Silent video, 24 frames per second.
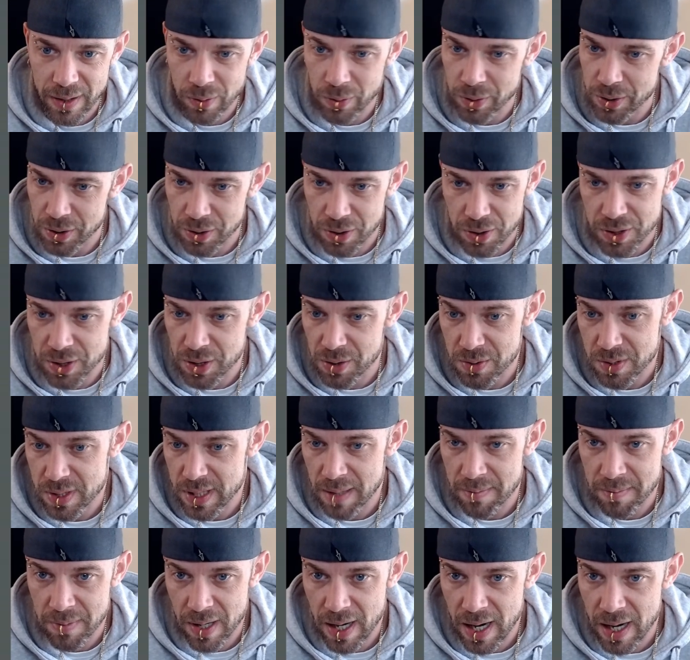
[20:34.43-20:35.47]
or you could use
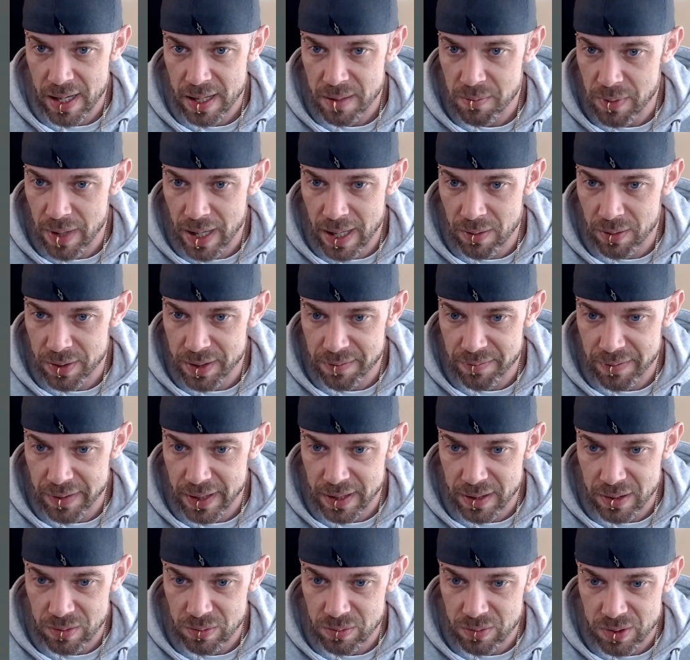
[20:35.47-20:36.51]
them anywhere on your
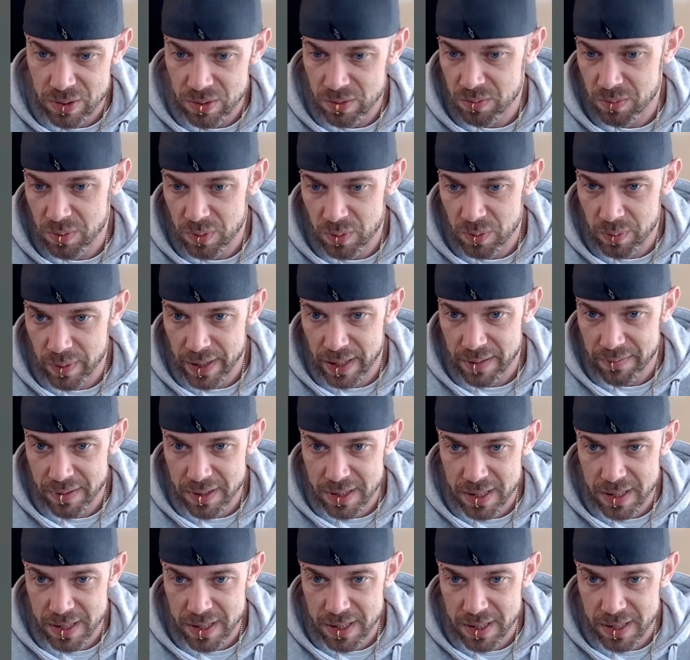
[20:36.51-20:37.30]
vehicles or whatever.